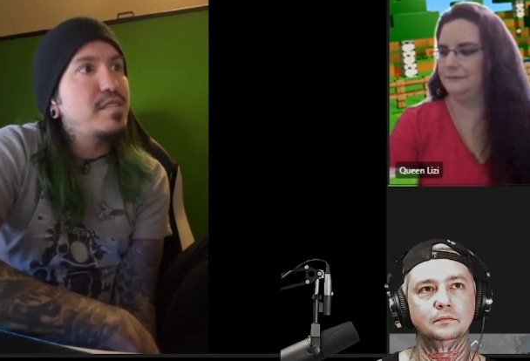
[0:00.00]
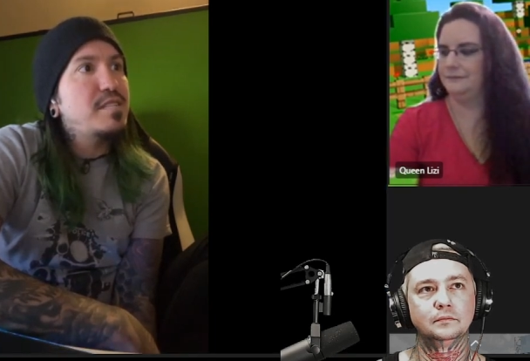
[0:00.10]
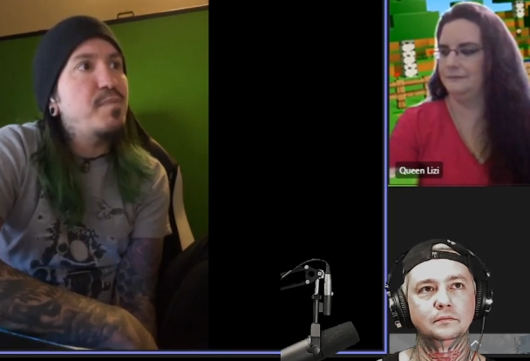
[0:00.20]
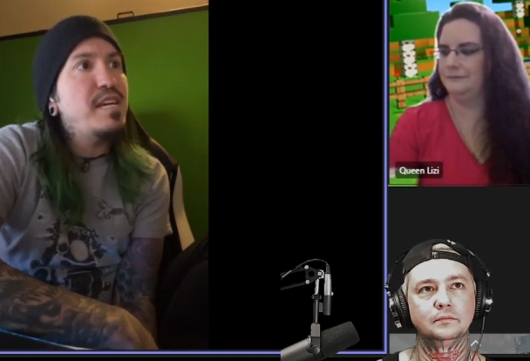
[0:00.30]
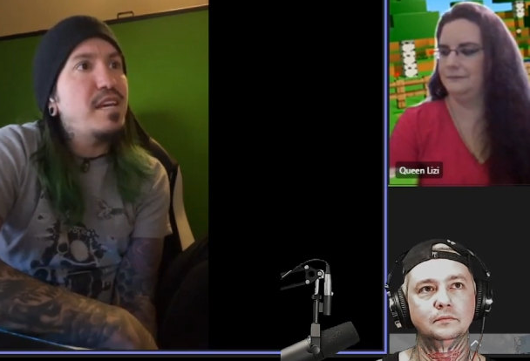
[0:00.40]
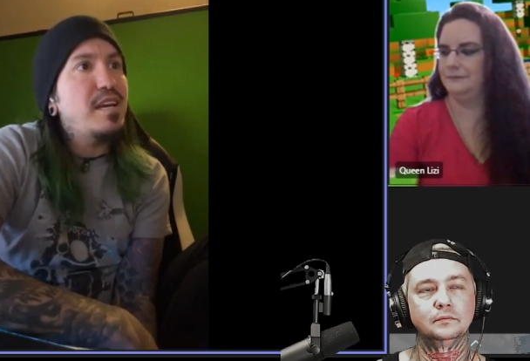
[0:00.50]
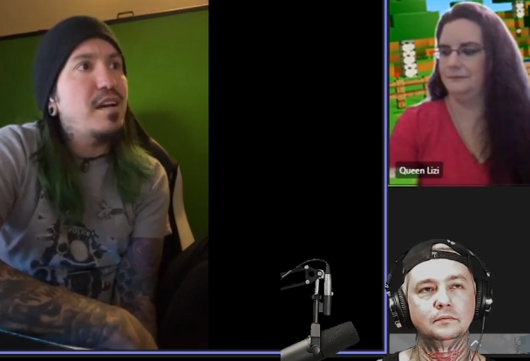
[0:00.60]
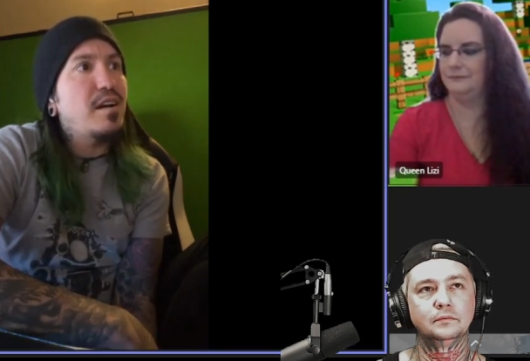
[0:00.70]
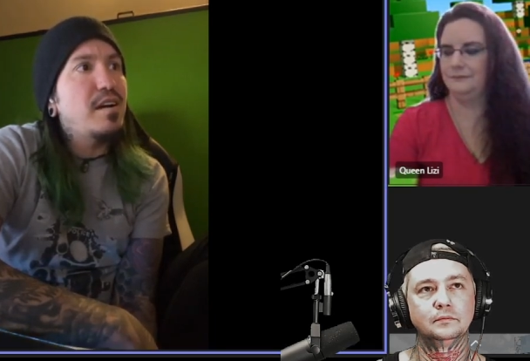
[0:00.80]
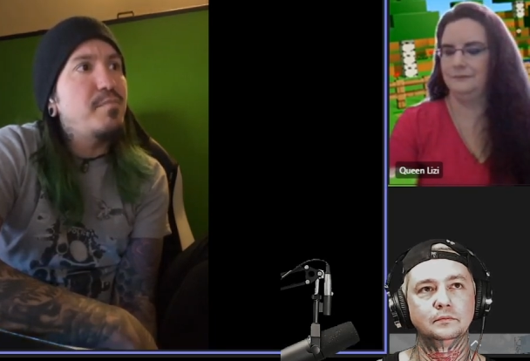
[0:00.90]

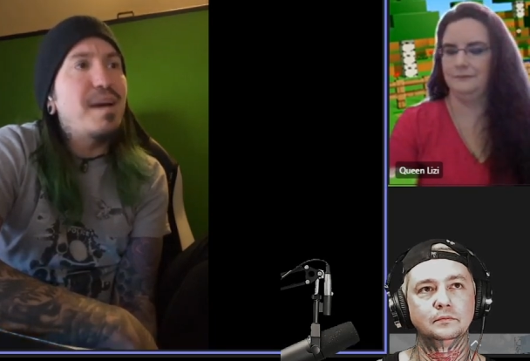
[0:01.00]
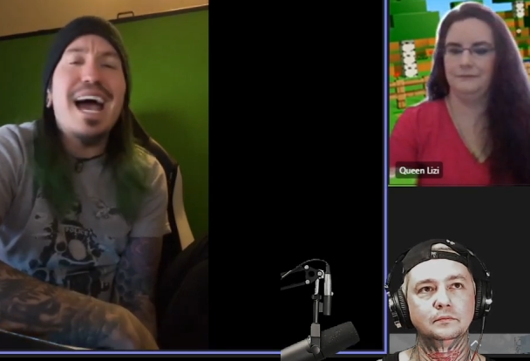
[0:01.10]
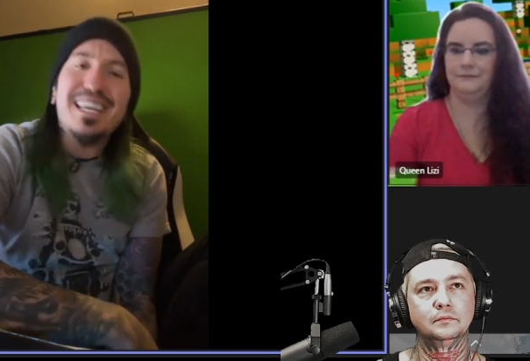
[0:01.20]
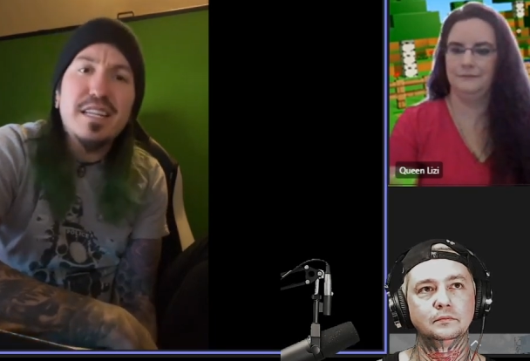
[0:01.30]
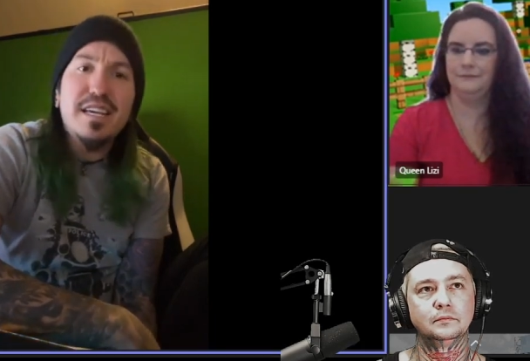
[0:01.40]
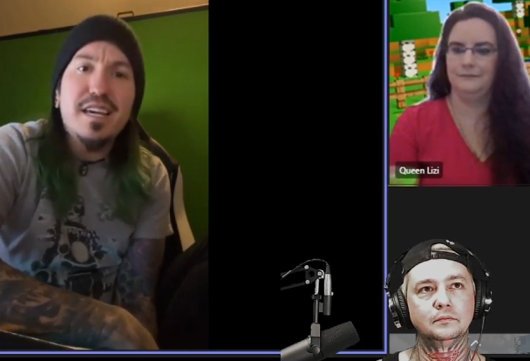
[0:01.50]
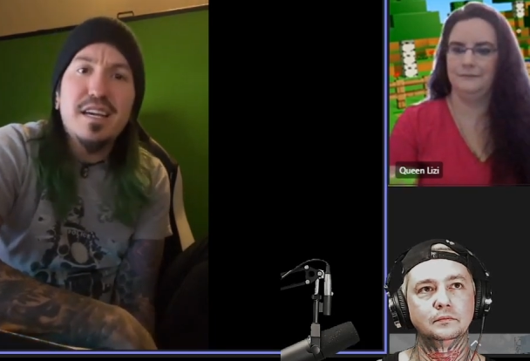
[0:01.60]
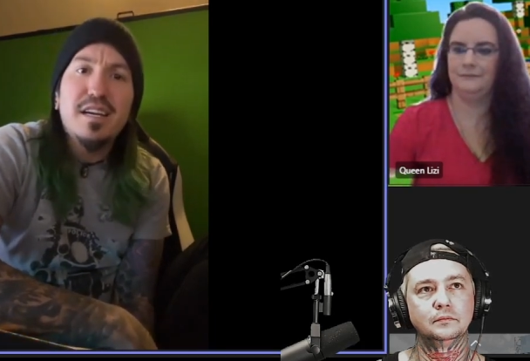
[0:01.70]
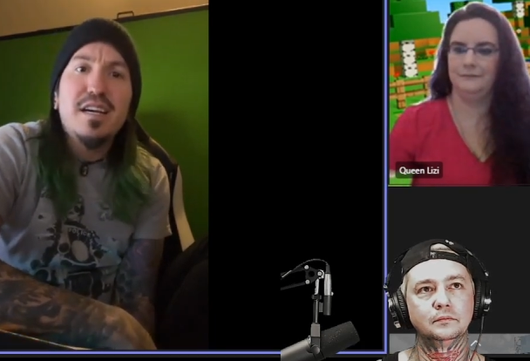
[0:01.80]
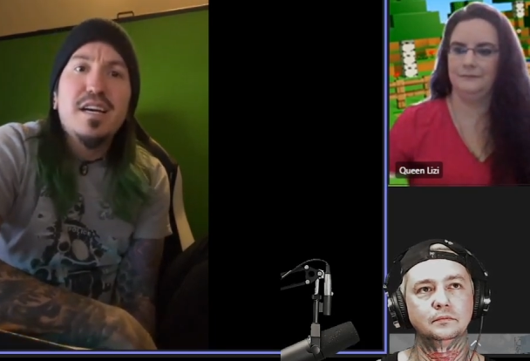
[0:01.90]
Speaker 1: speaking
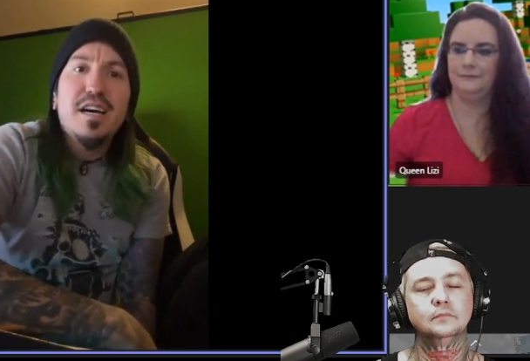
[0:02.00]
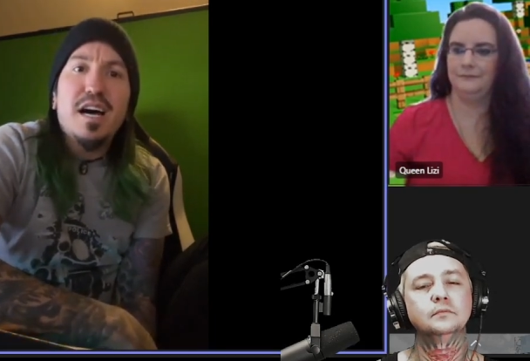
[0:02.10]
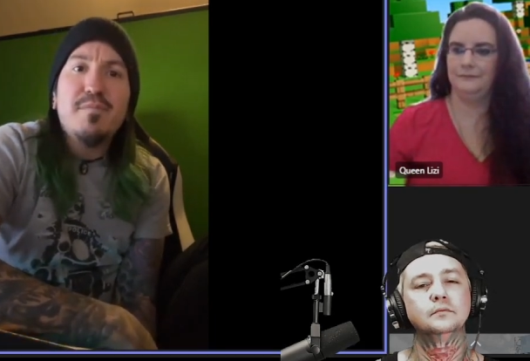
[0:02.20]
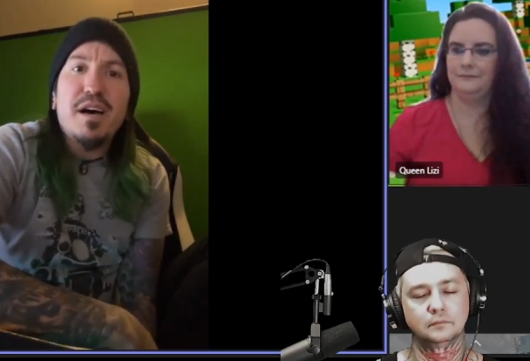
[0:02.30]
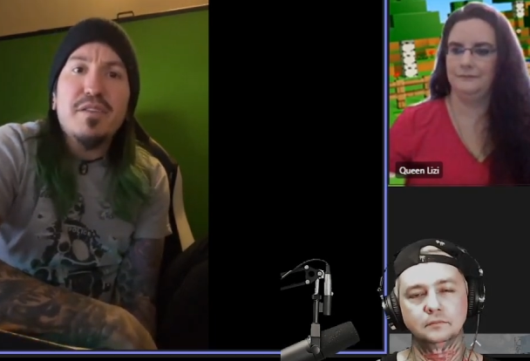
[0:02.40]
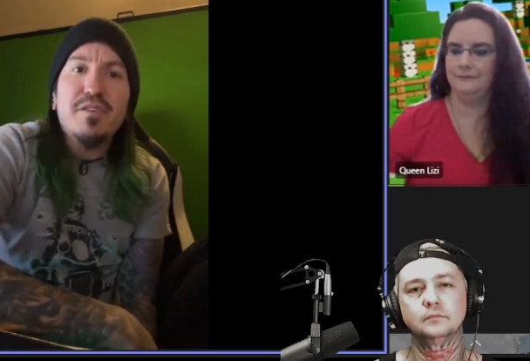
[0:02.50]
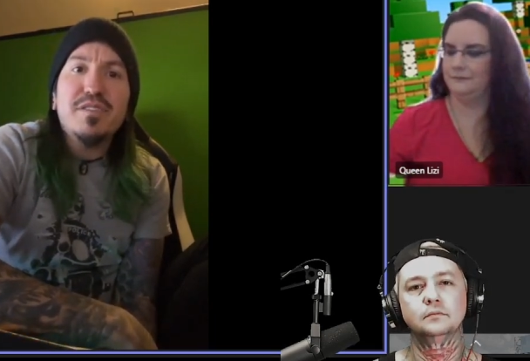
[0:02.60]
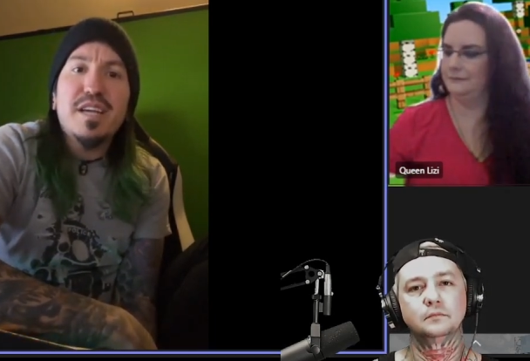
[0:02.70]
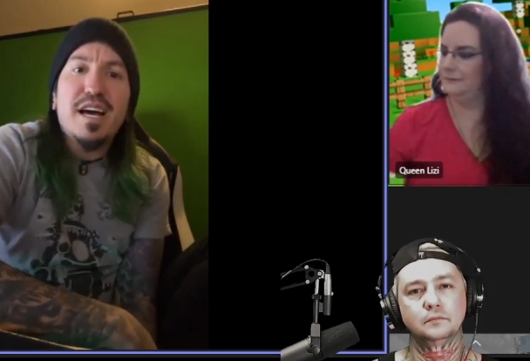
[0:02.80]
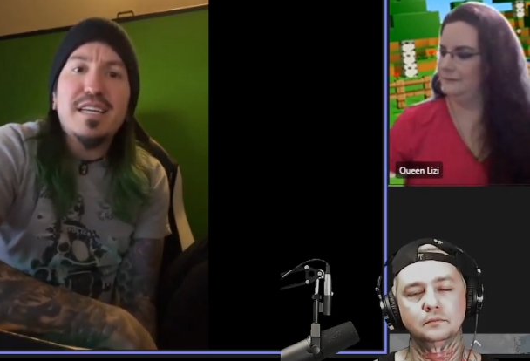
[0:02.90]
badly about those